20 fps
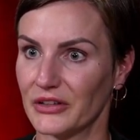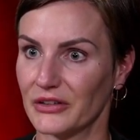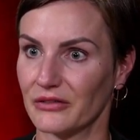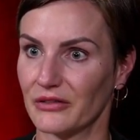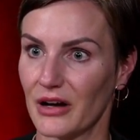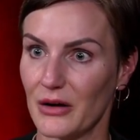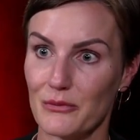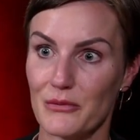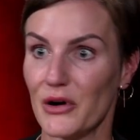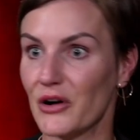you
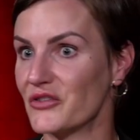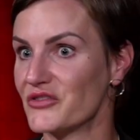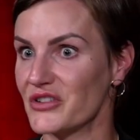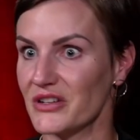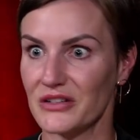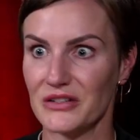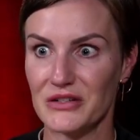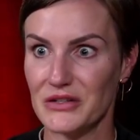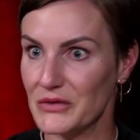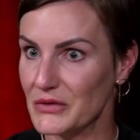know,
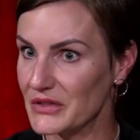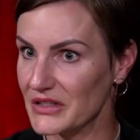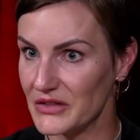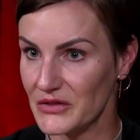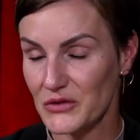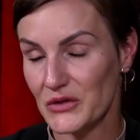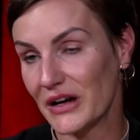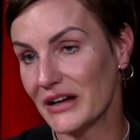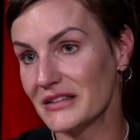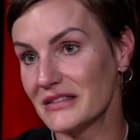emerging news
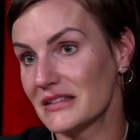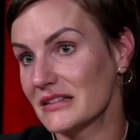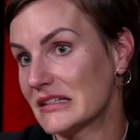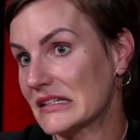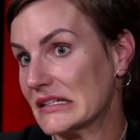and trends,